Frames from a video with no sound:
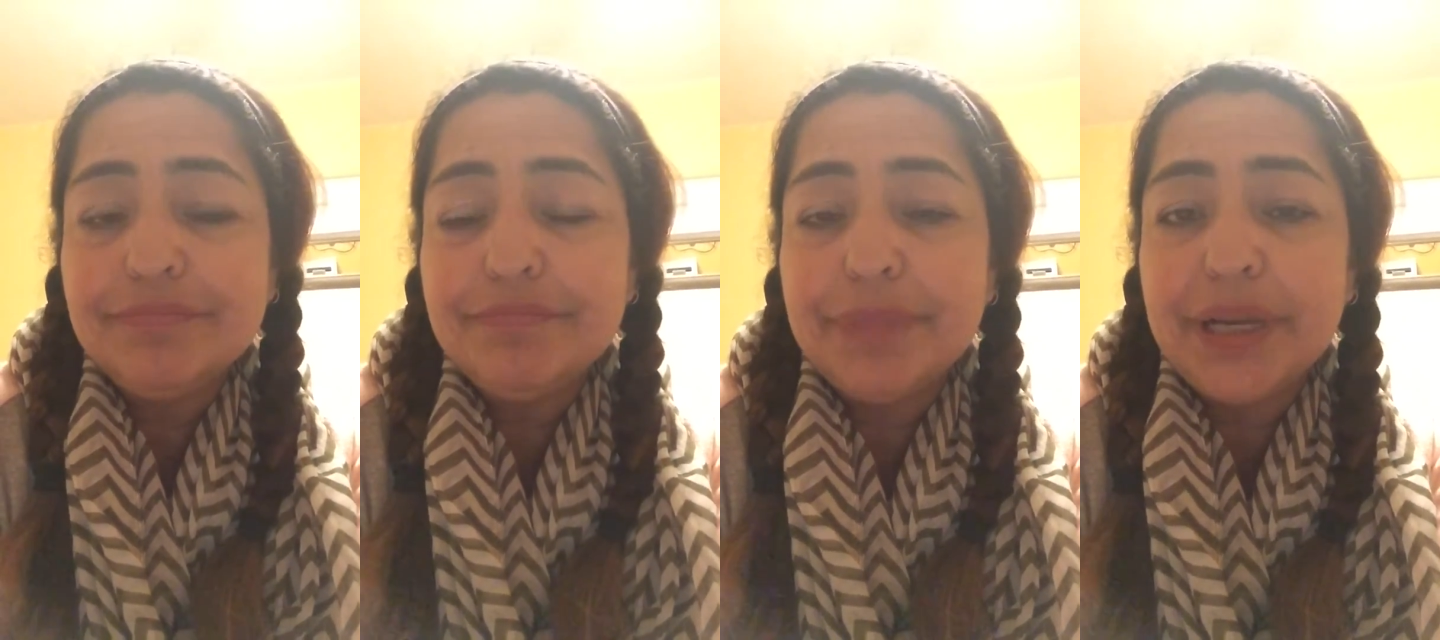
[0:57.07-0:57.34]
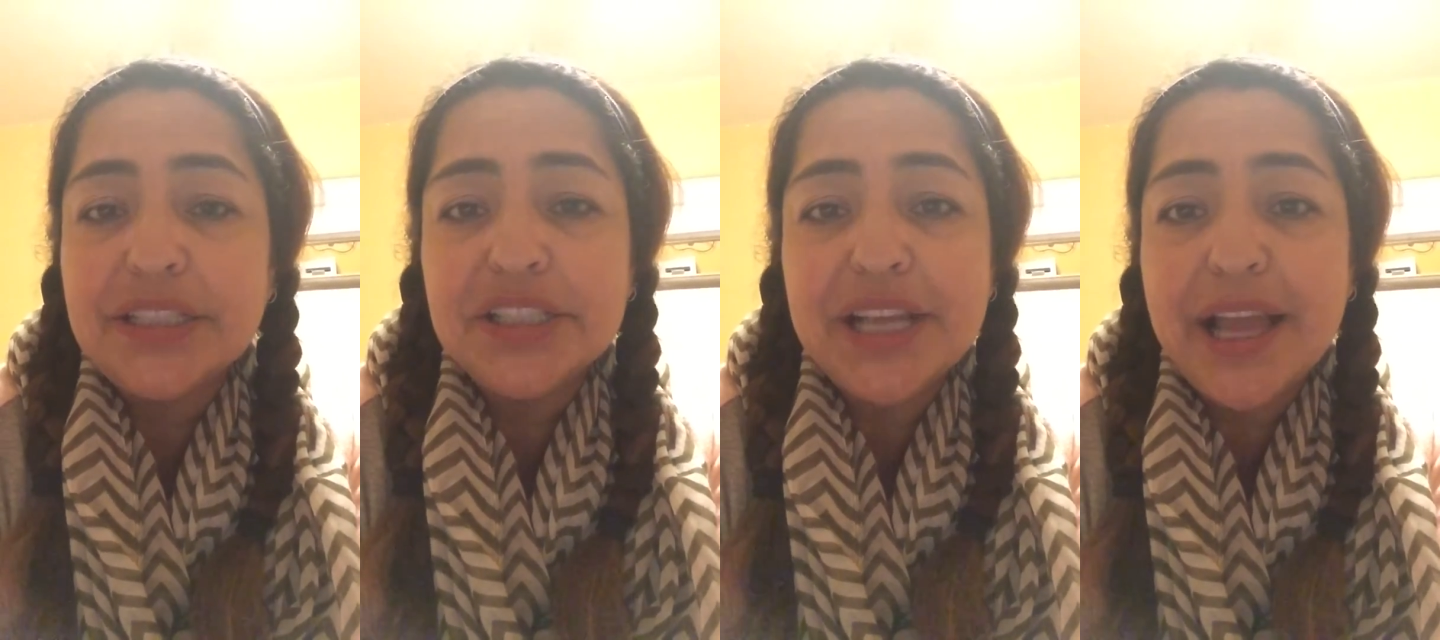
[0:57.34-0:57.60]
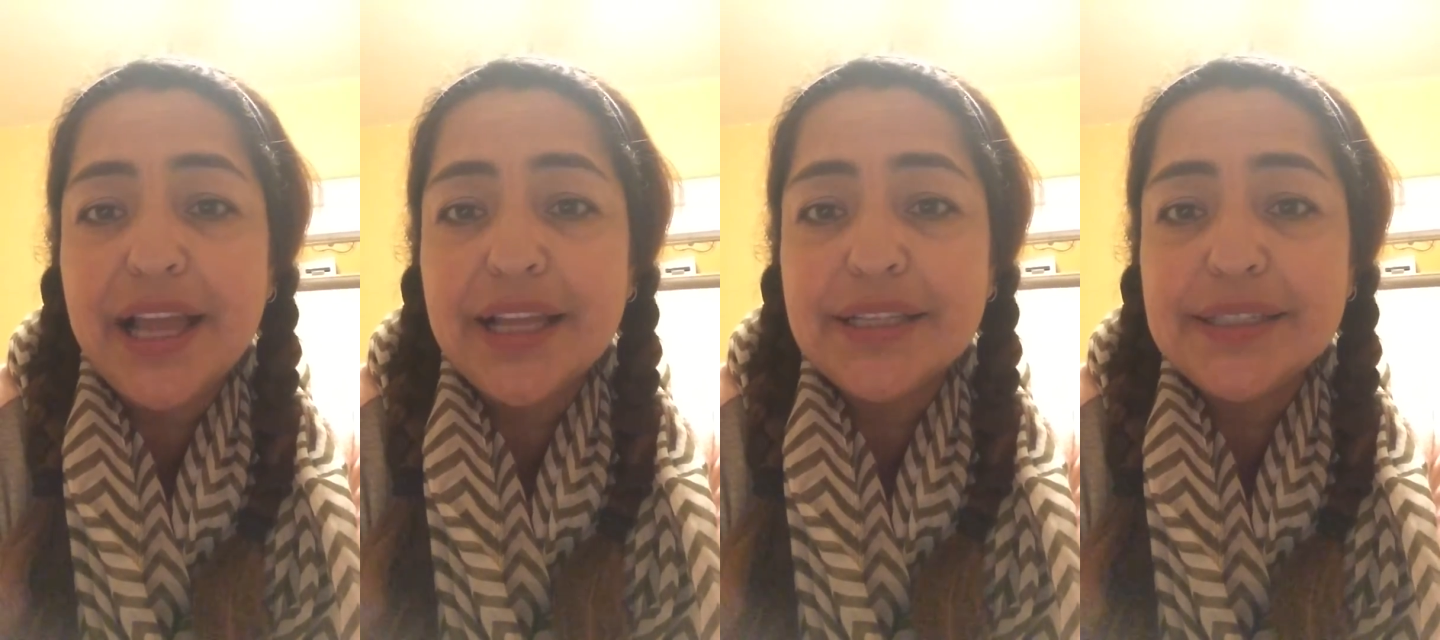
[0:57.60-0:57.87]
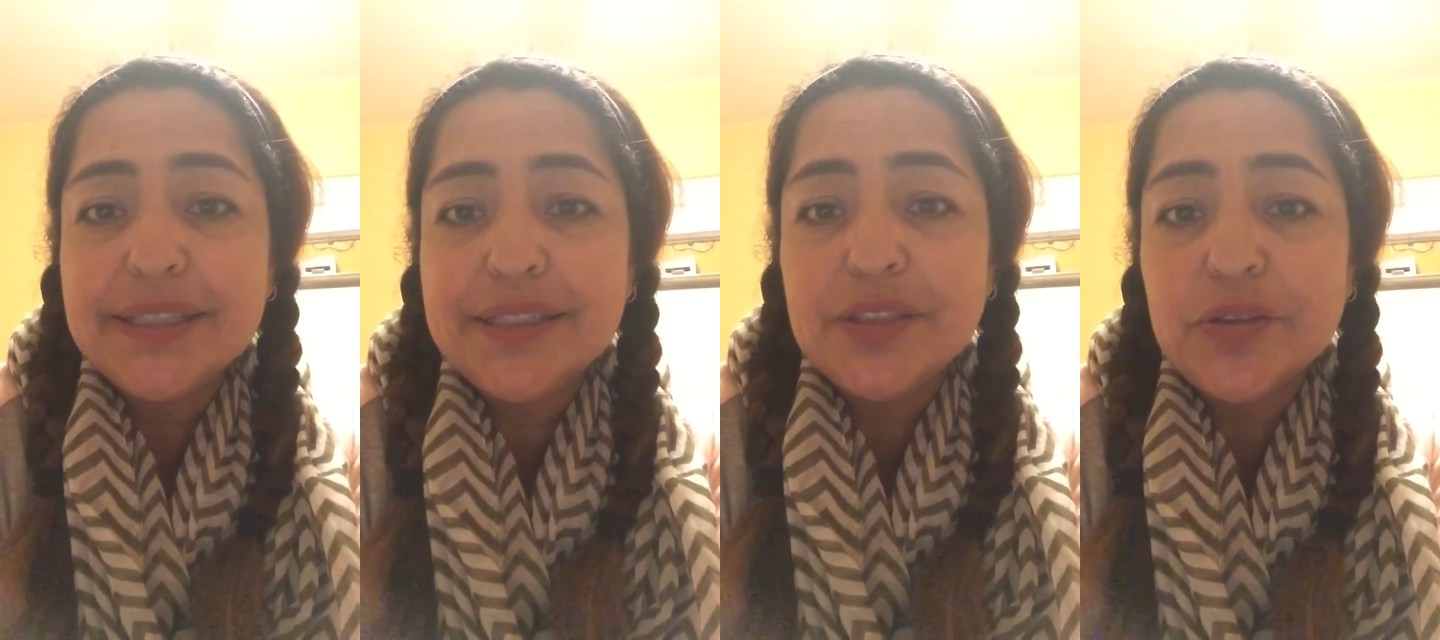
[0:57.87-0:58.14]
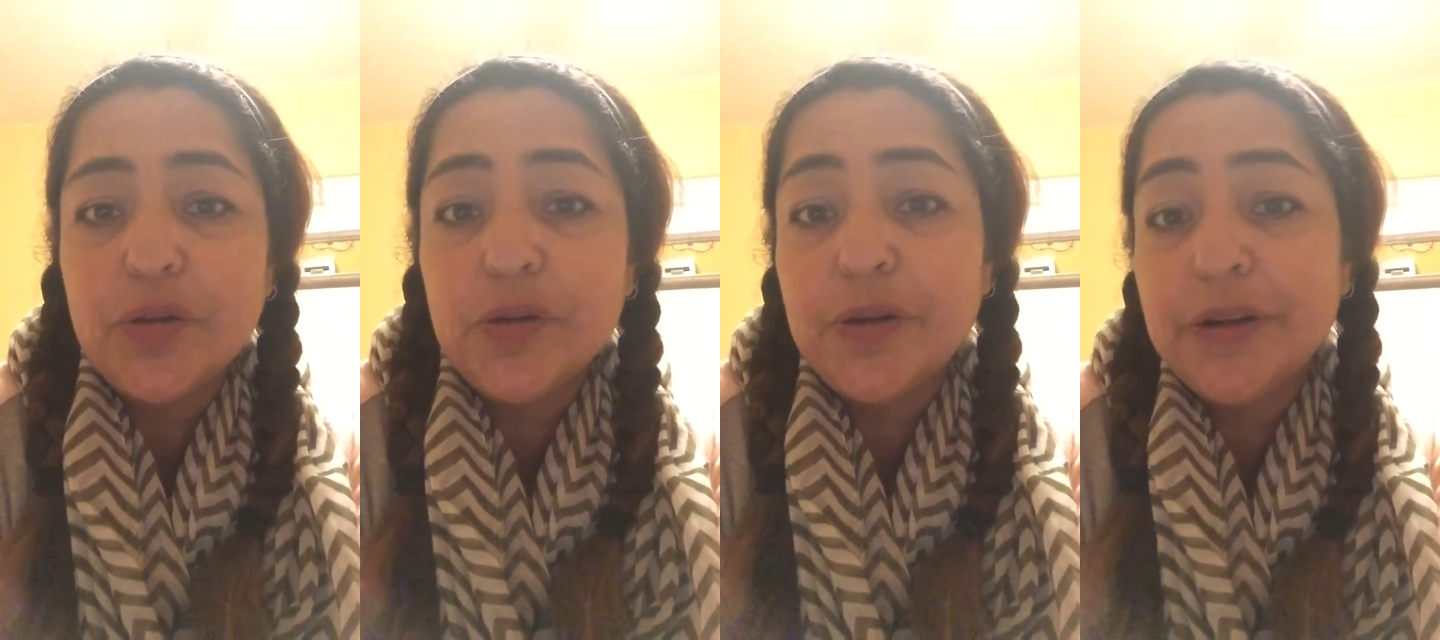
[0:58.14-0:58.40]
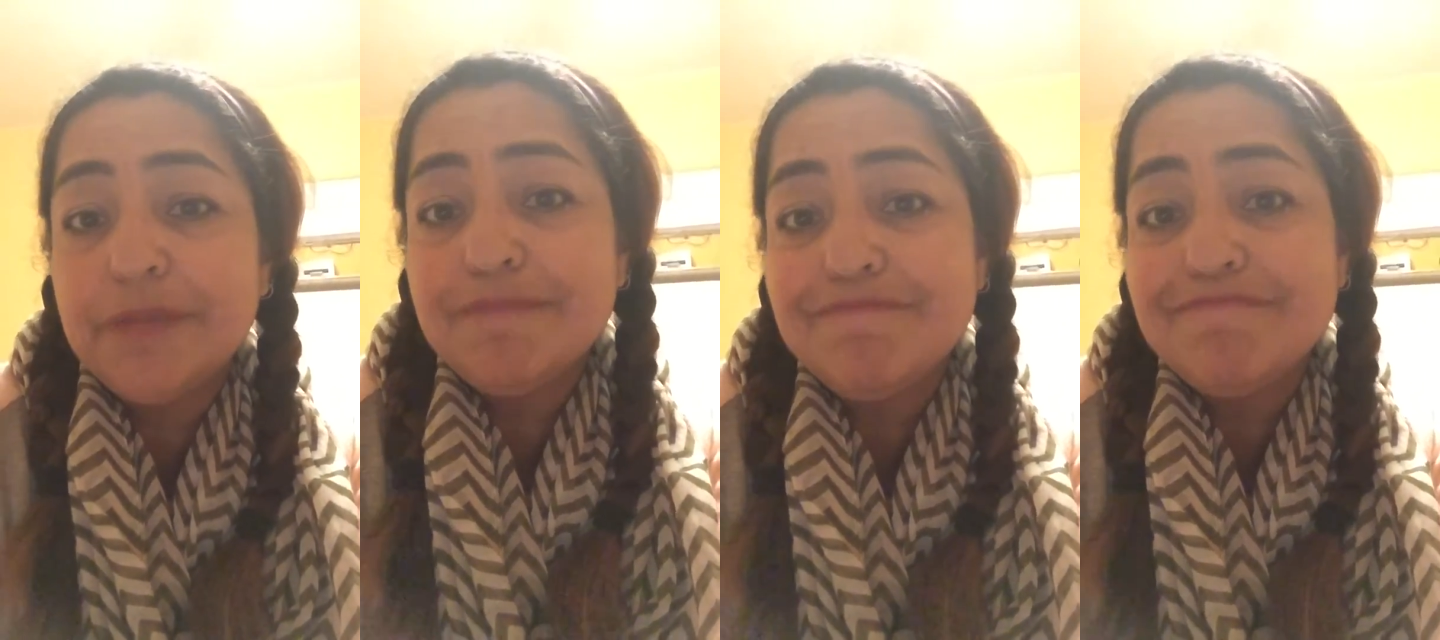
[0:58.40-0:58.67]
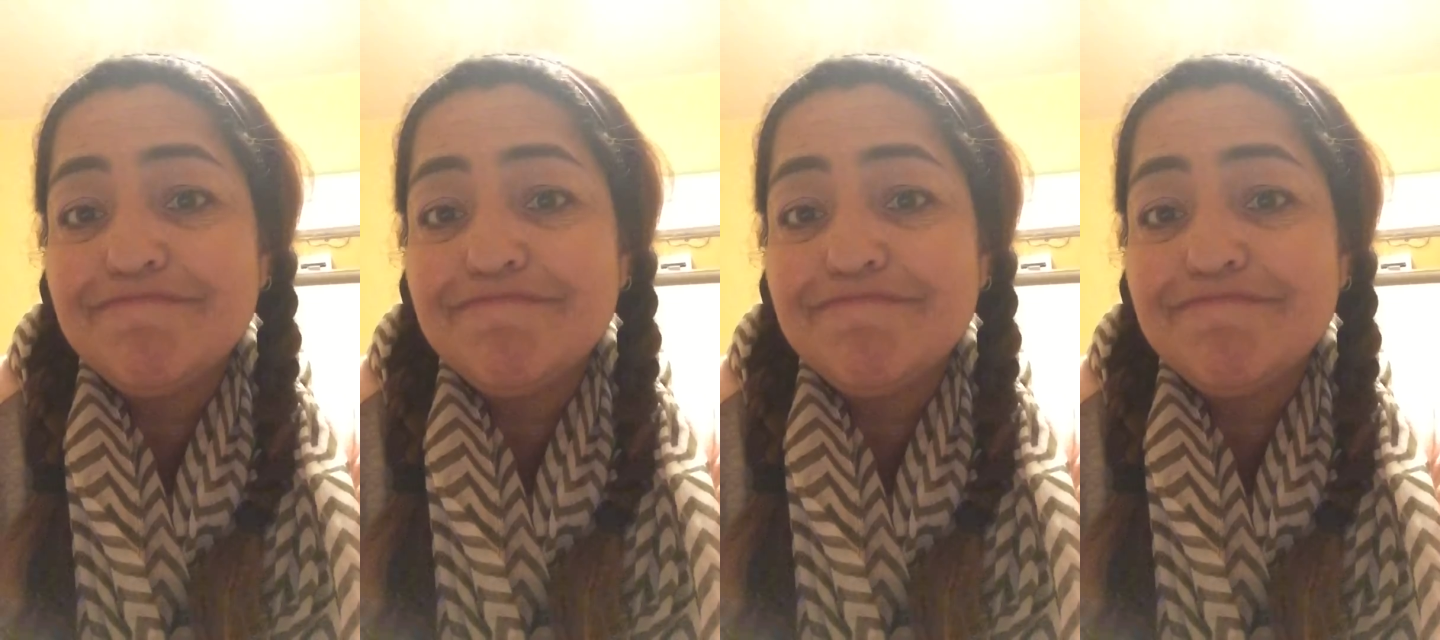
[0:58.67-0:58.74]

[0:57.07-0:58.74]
by chance or